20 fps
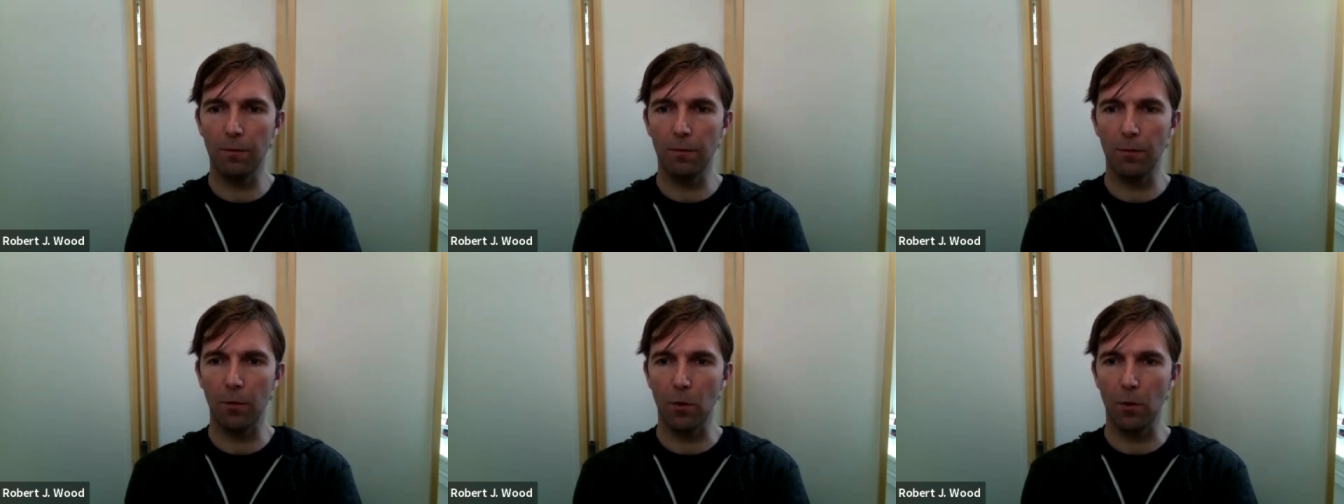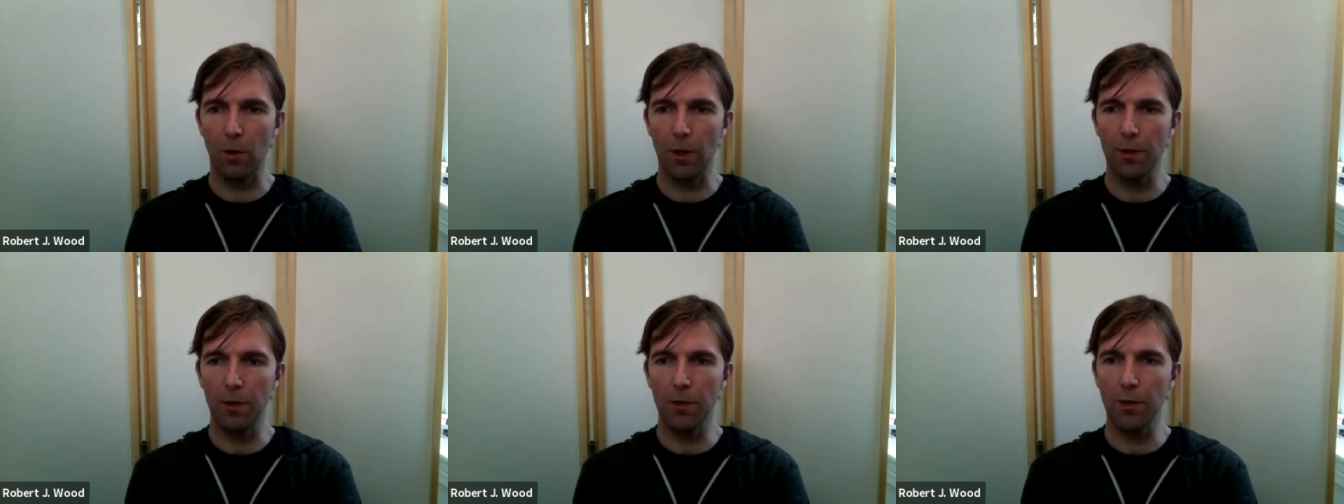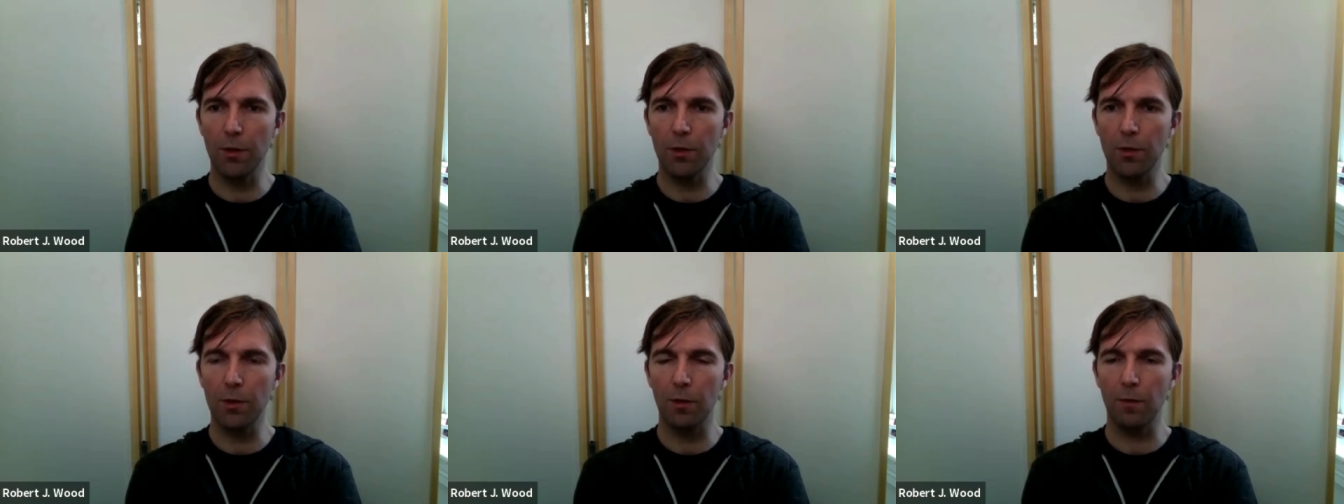for a
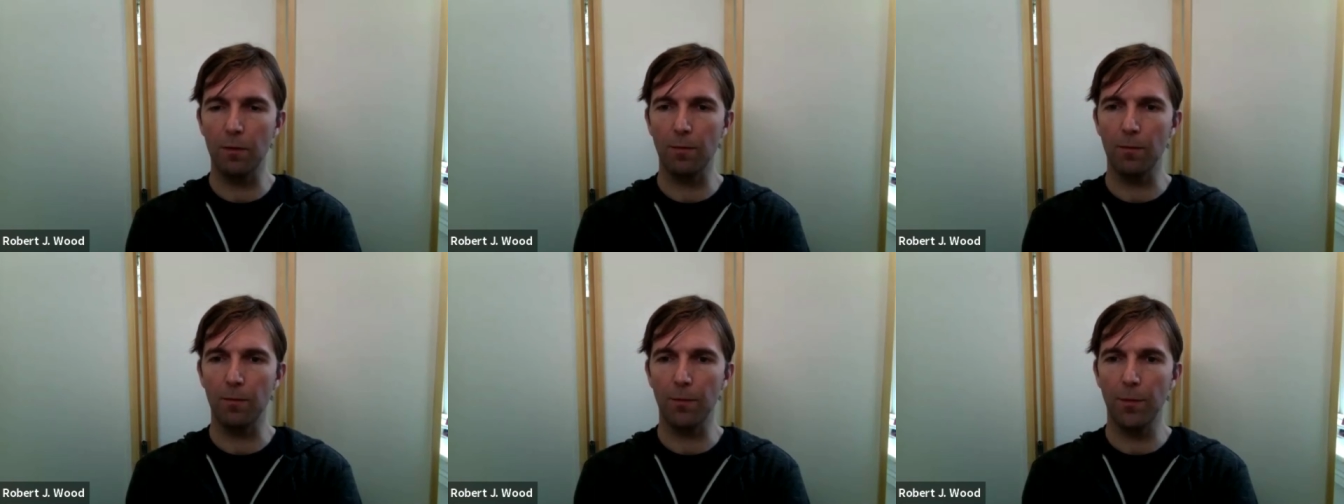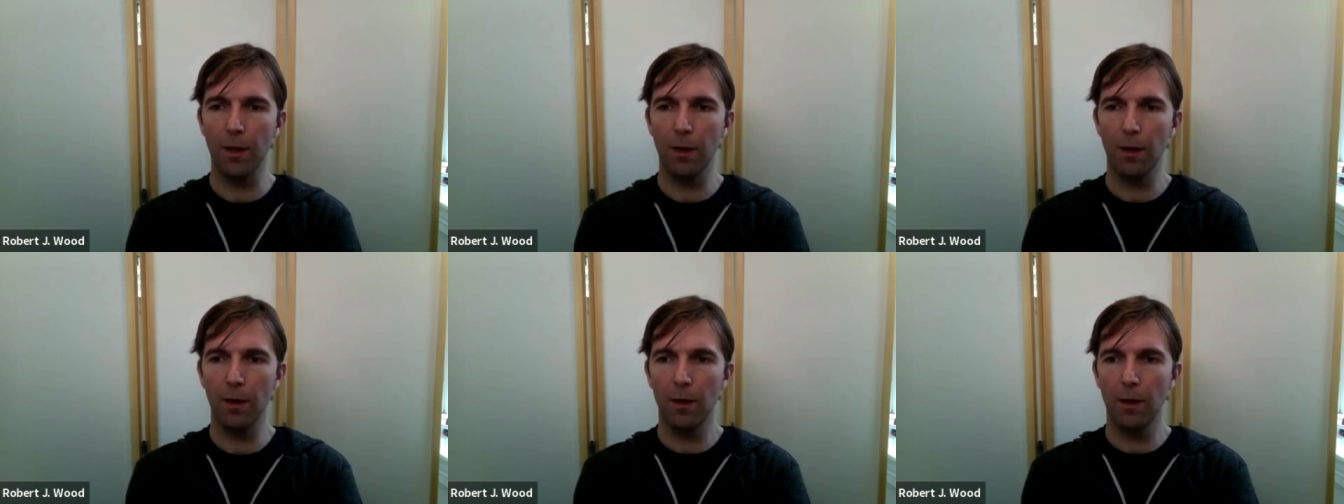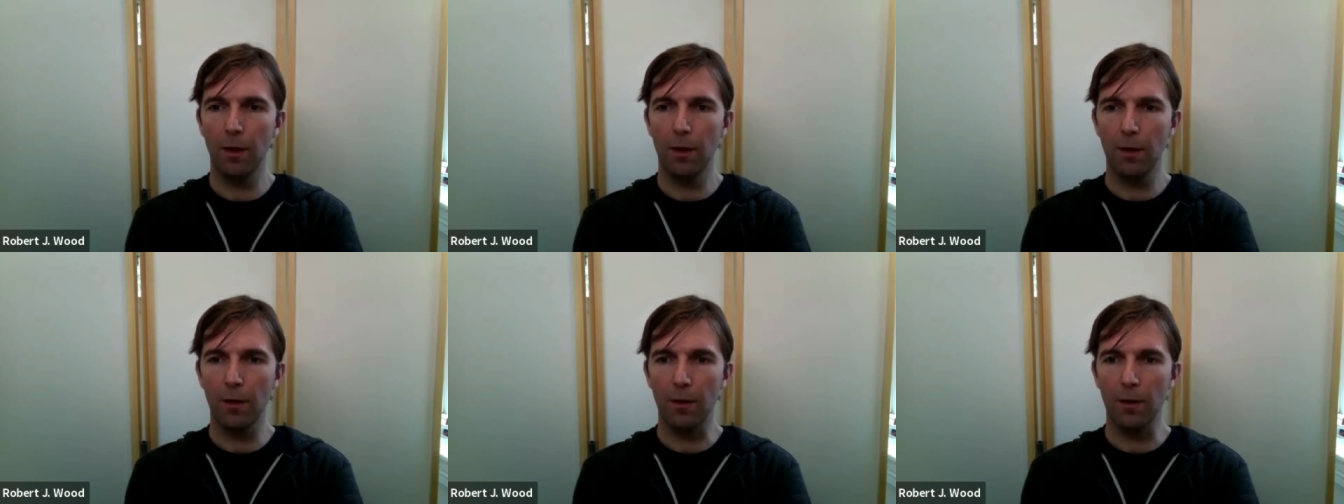system
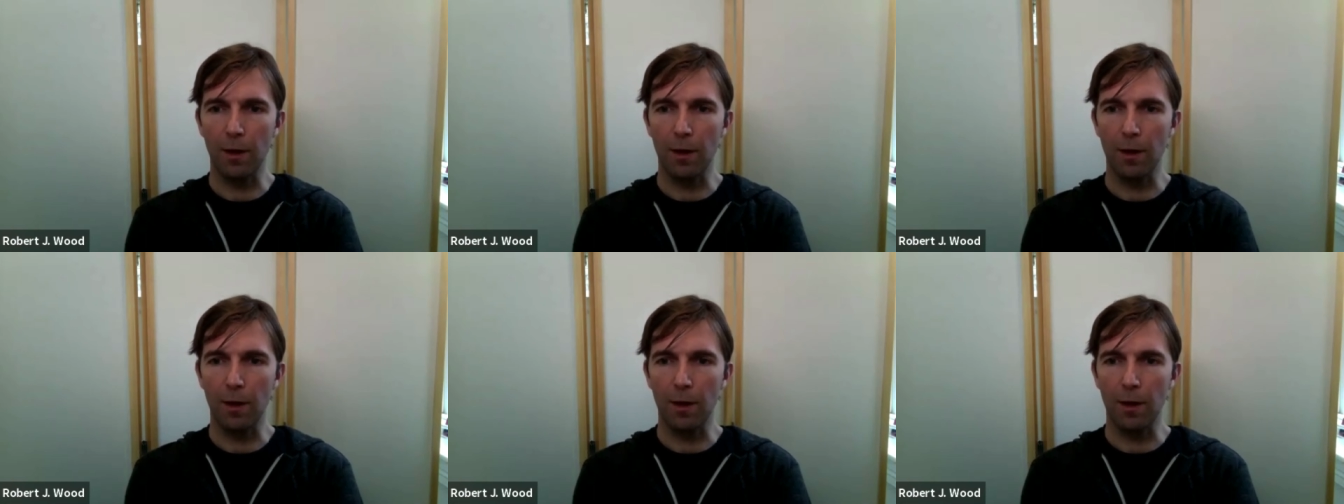that